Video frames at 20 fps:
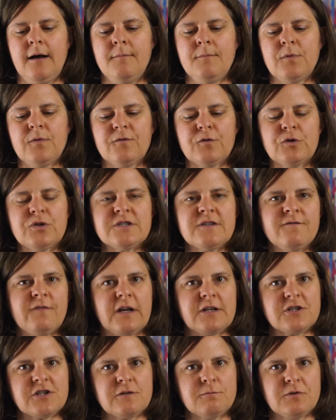Fruits and
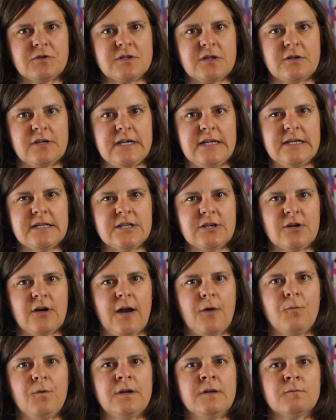vegetables are easier.
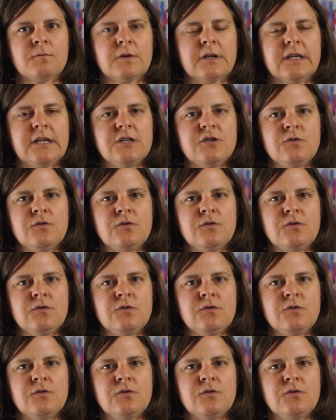I wouldn't really